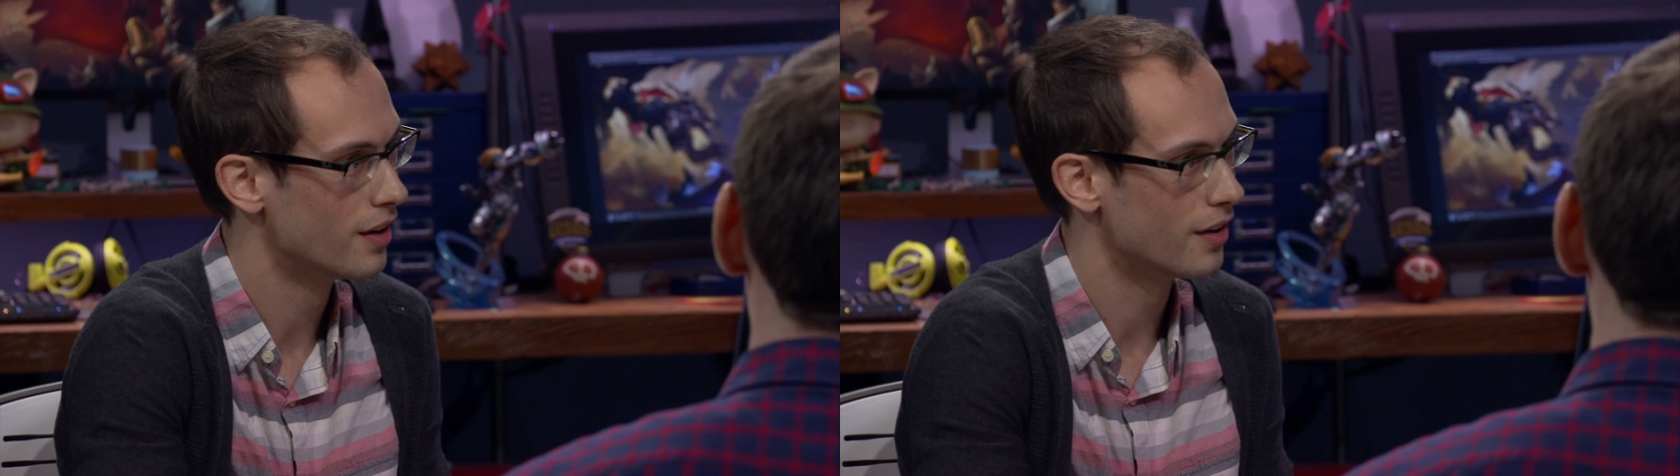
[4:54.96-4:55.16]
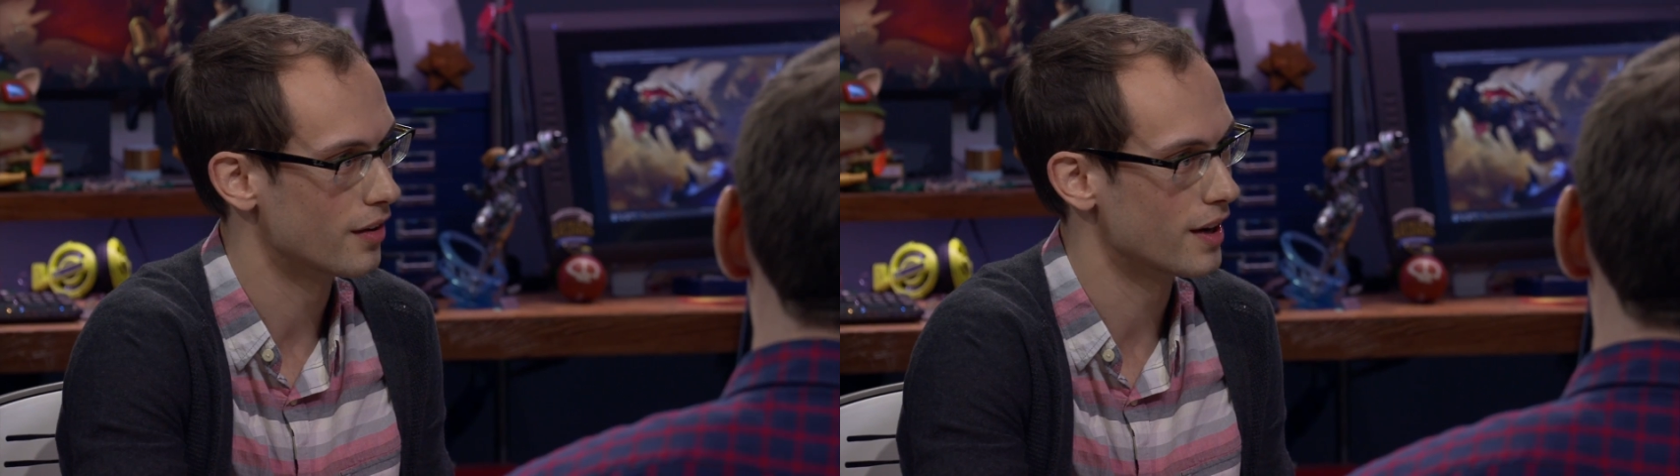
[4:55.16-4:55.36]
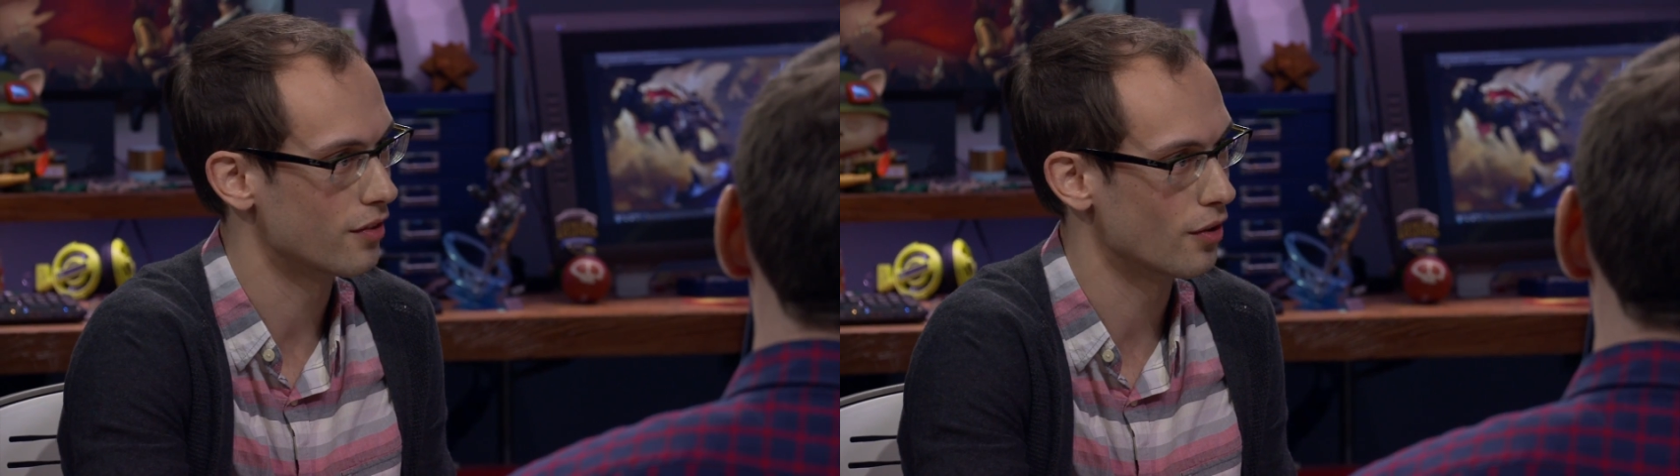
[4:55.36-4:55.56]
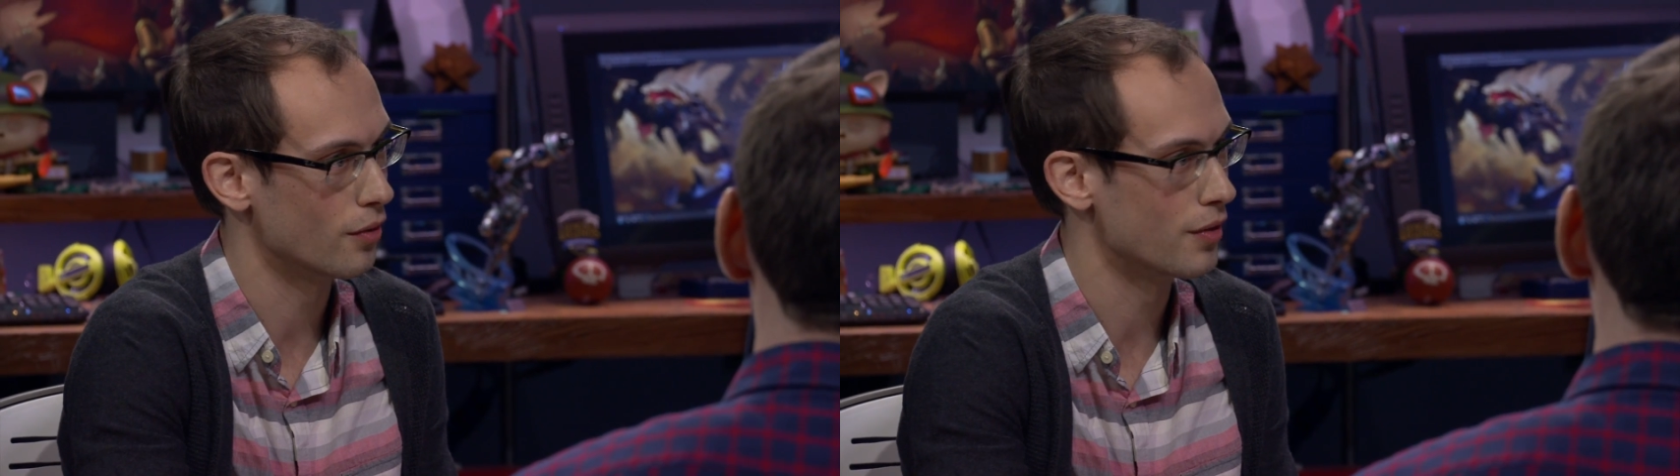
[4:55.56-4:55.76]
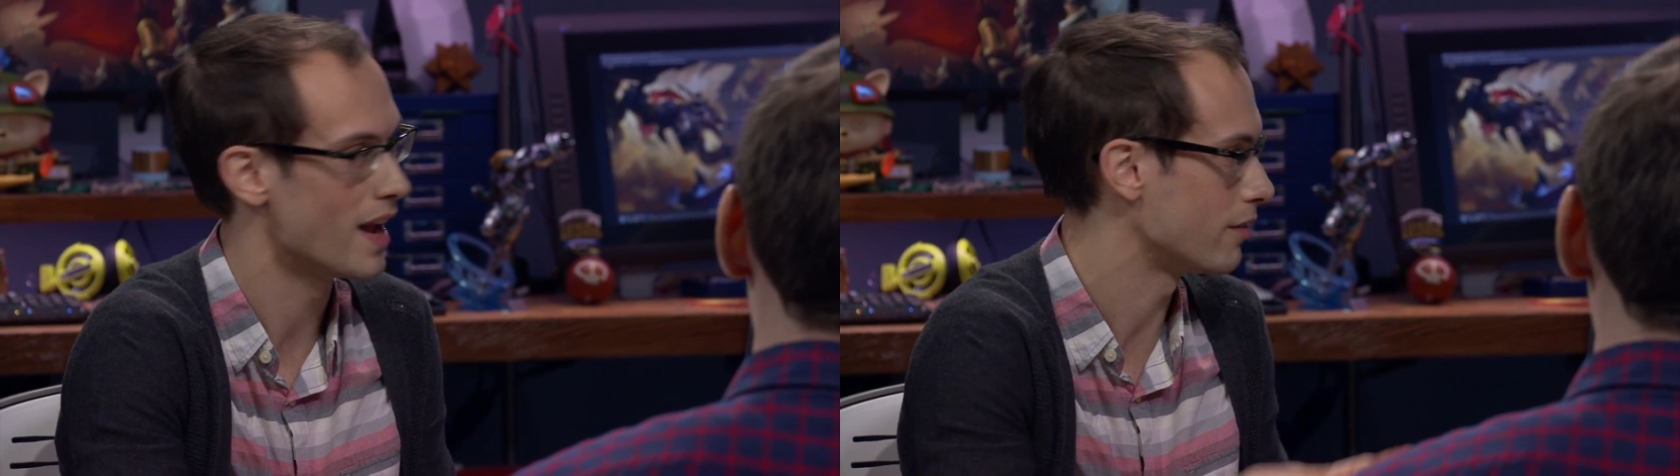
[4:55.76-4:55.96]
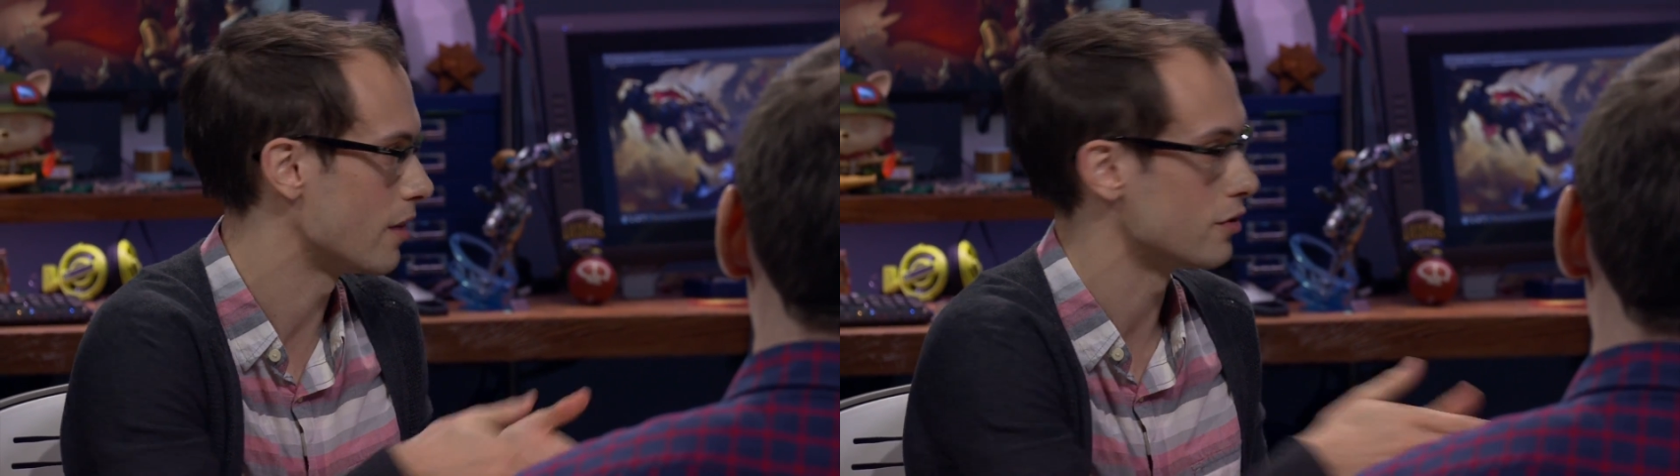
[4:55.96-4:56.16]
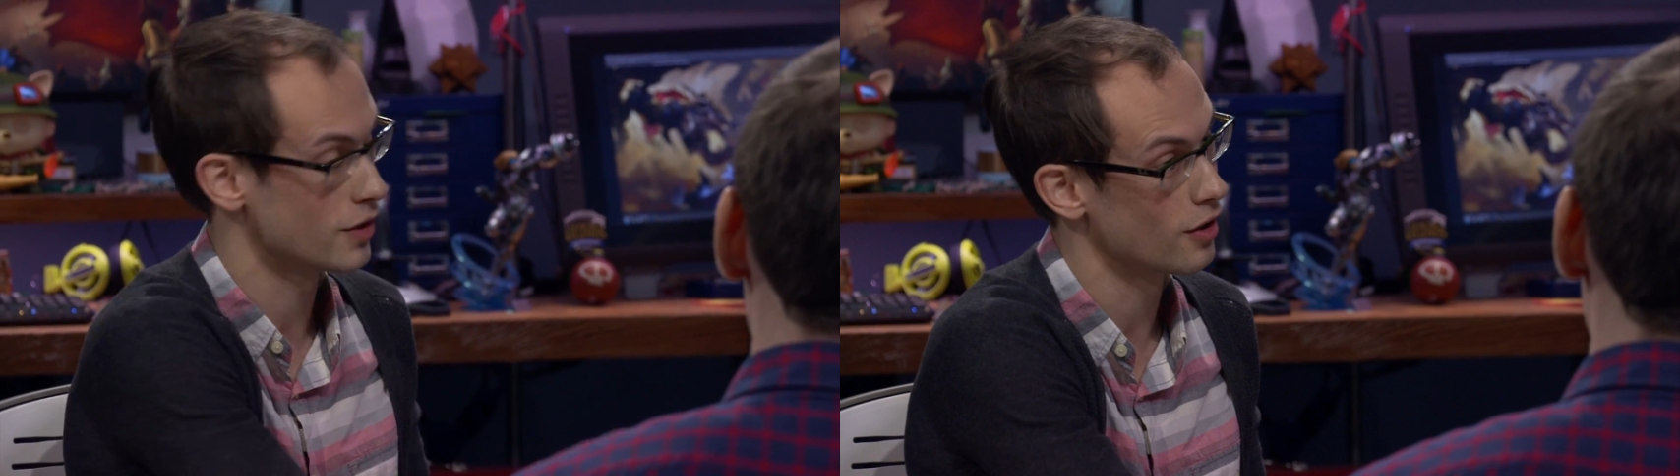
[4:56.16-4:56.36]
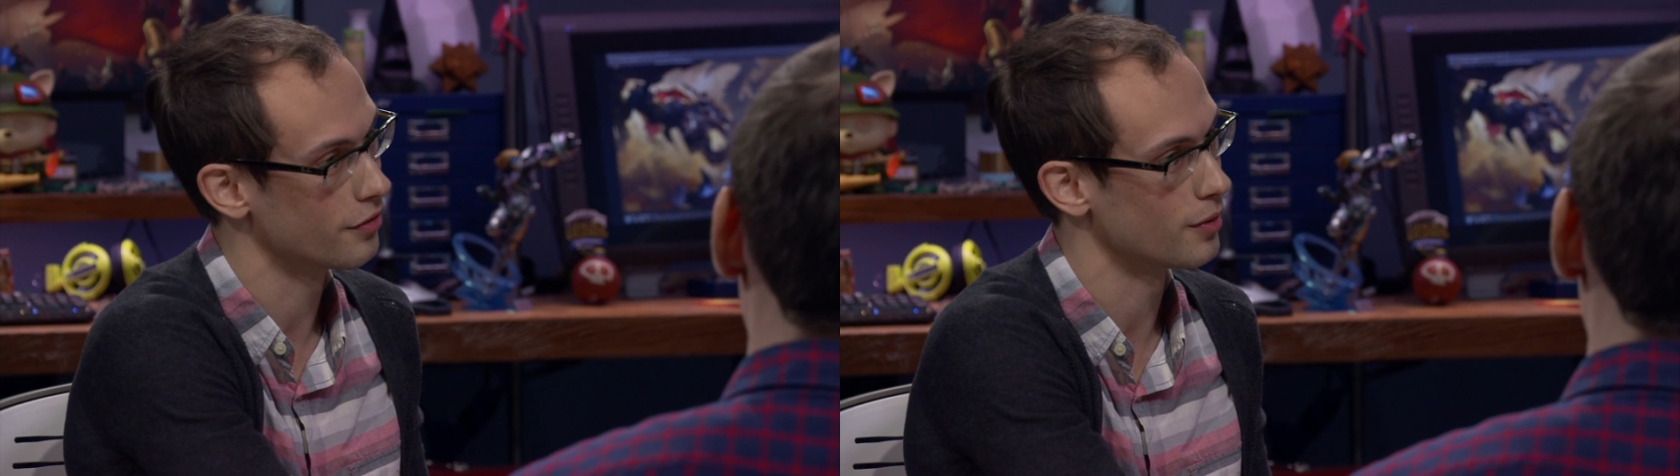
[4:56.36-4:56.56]
right? So they have to have a
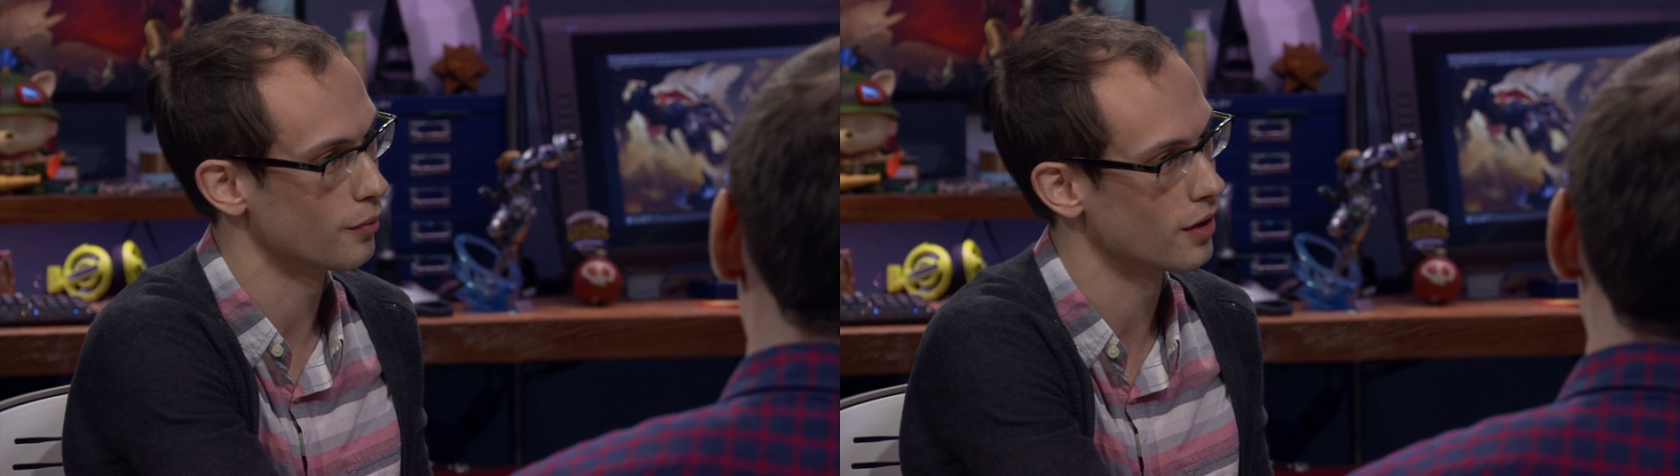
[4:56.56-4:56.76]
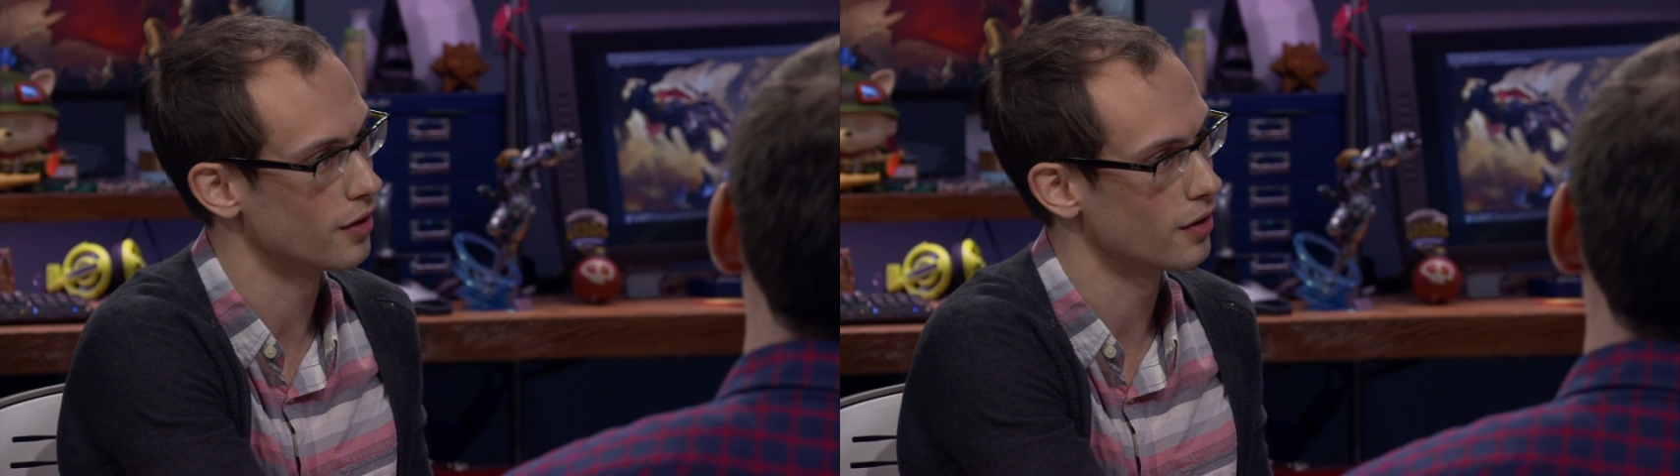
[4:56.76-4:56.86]
trade-off somewhere